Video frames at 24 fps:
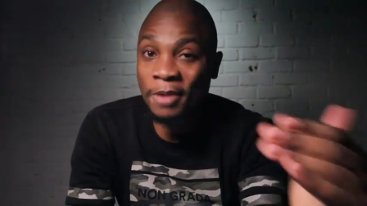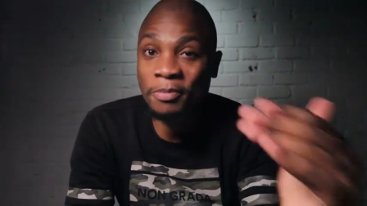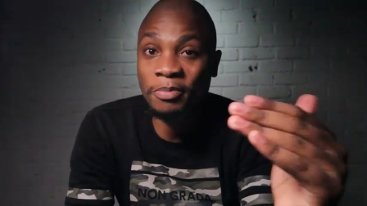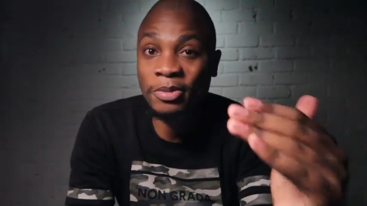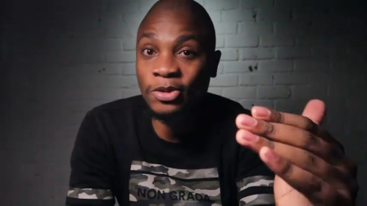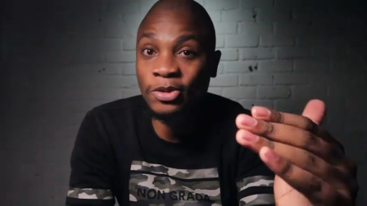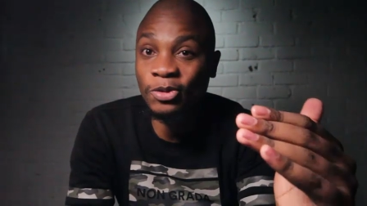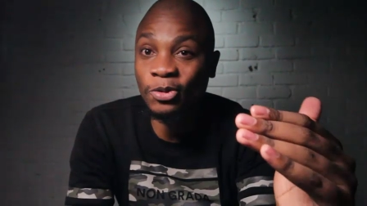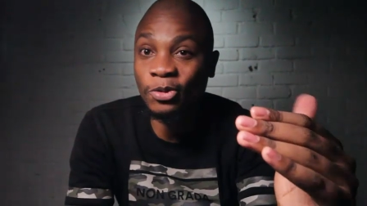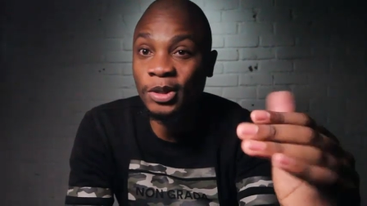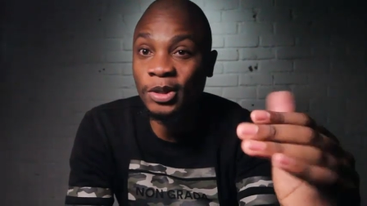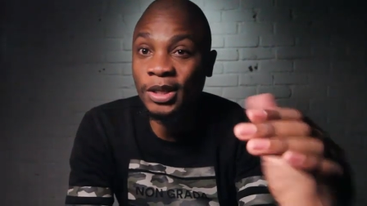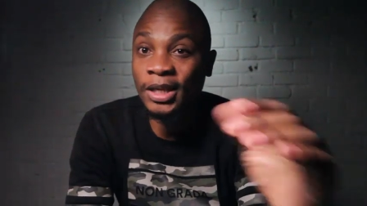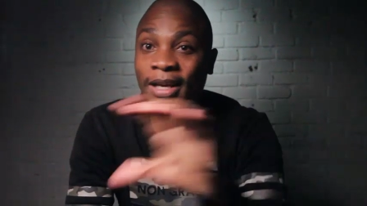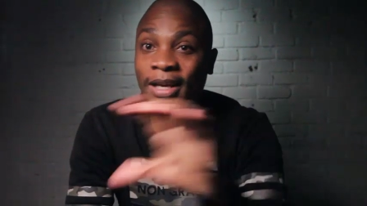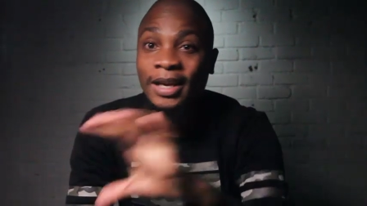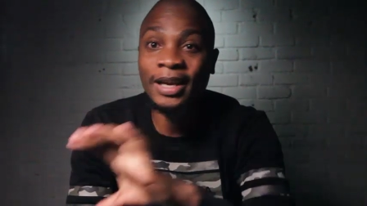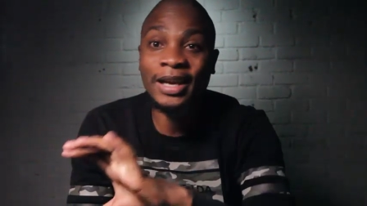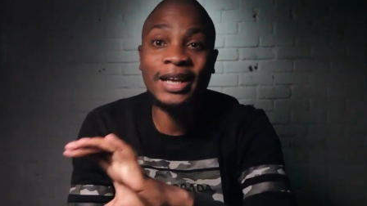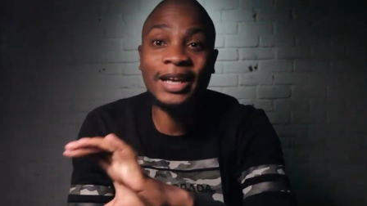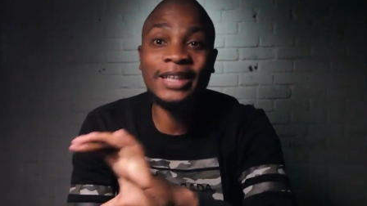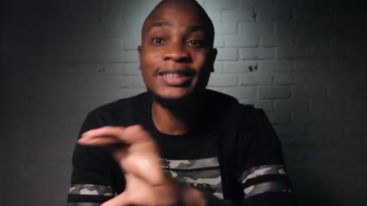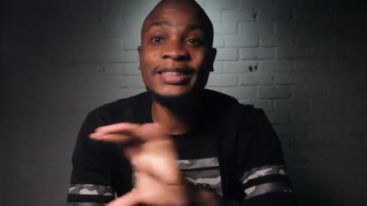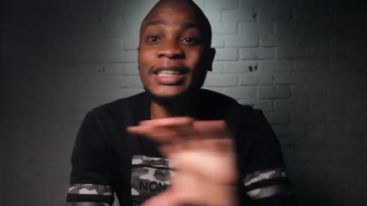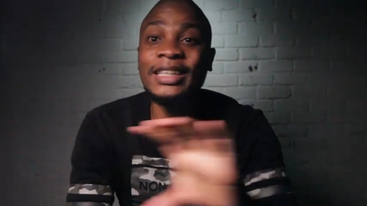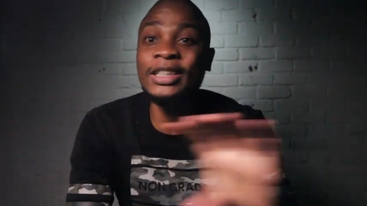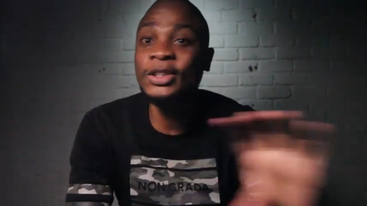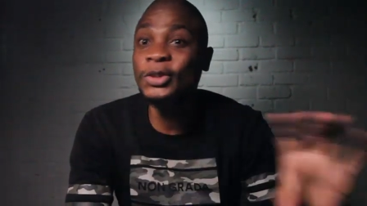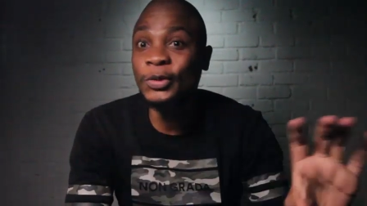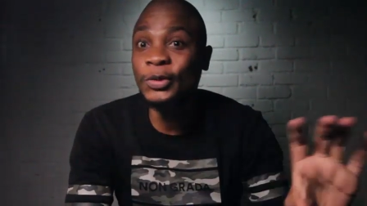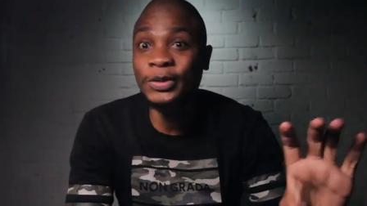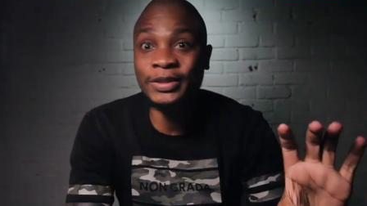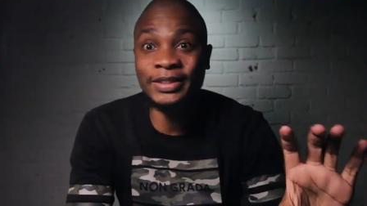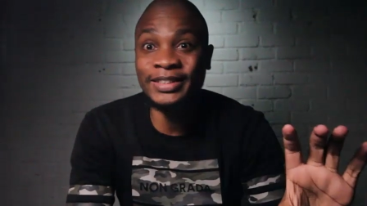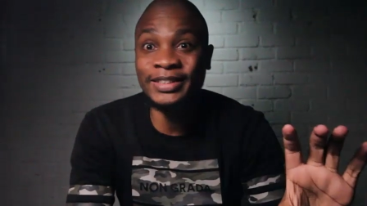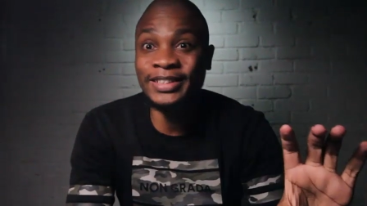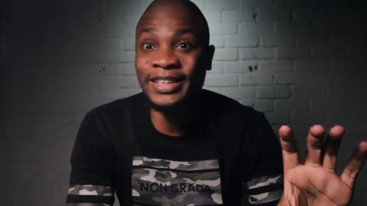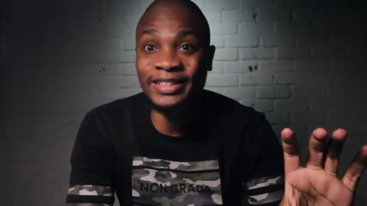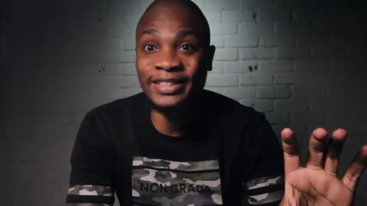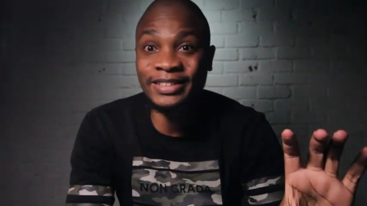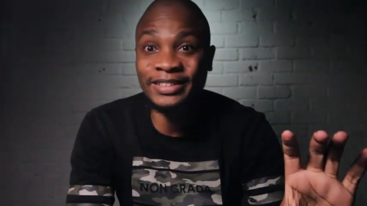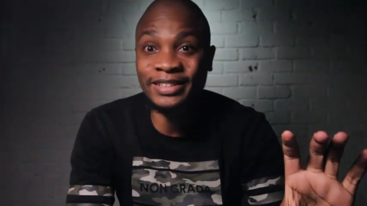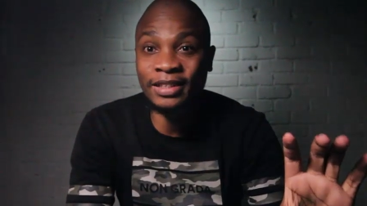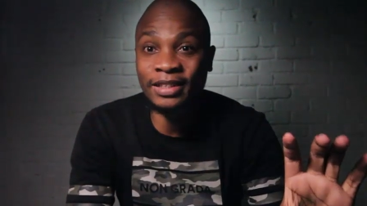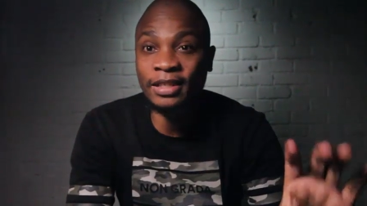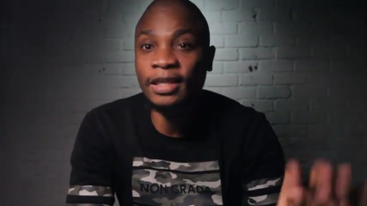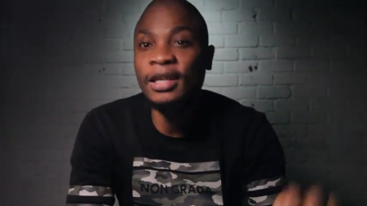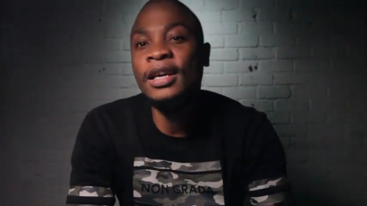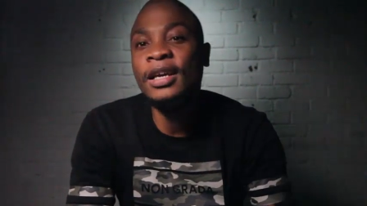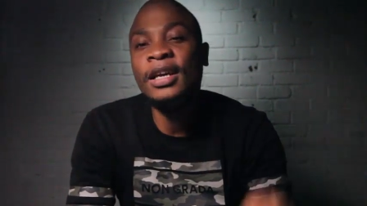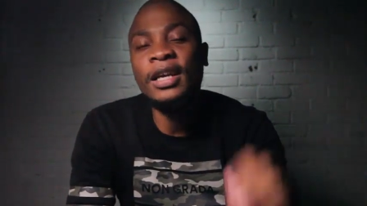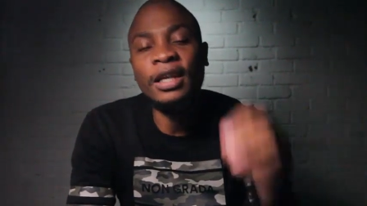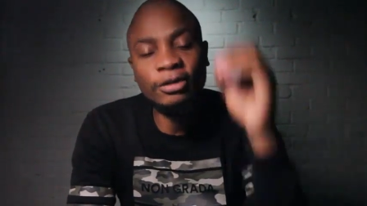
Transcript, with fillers: episode is association.